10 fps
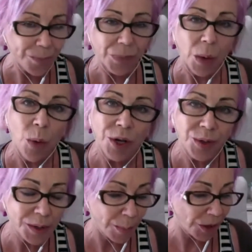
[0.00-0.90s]
what do you
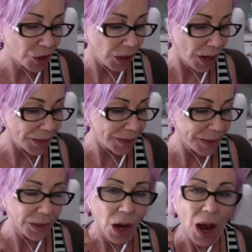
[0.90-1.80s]
specialize
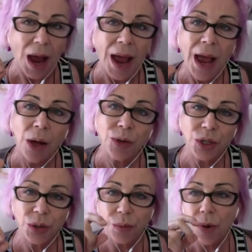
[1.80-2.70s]
in? How do
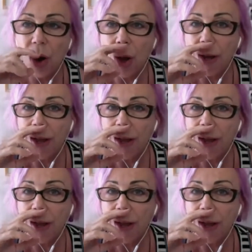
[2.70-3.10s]
you work?